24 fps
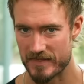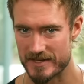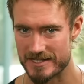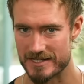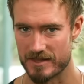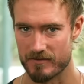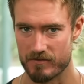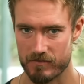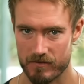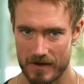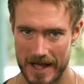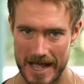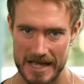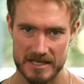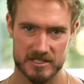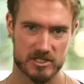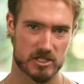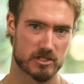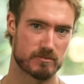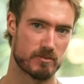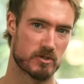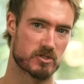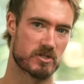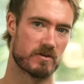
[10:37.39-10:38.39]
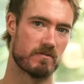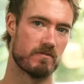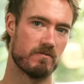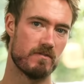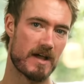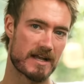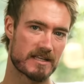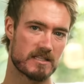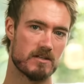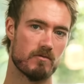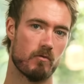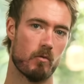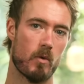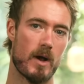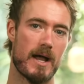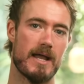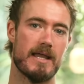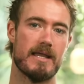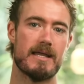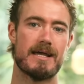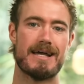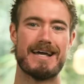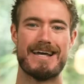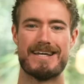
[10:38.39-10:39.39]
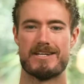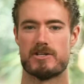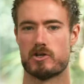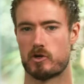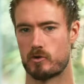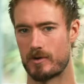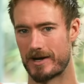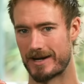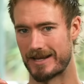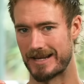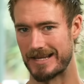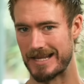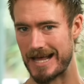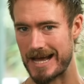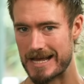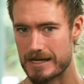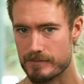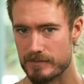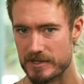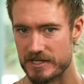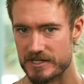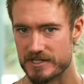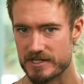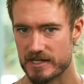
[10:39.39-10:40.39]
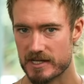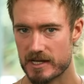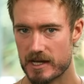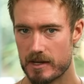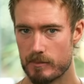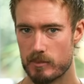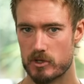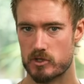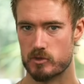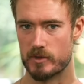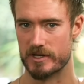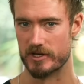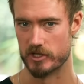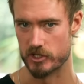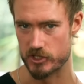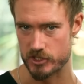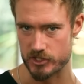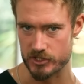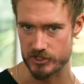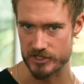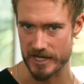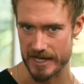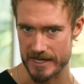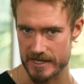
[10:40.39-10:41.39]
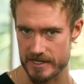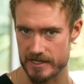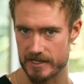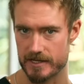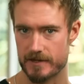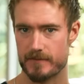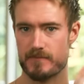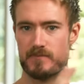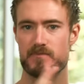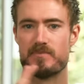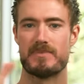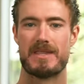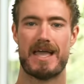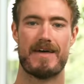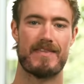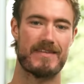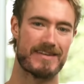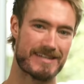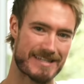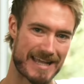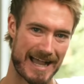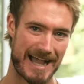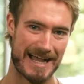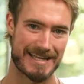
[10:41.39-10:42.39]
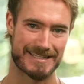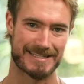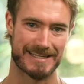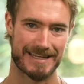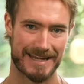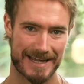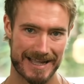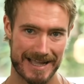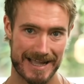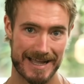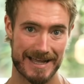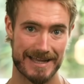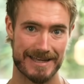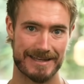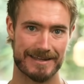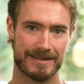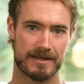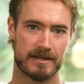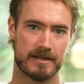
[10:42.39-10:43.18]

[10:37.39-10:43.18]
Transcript: is the fastest, most effective way to create alignment between your state and the task at hand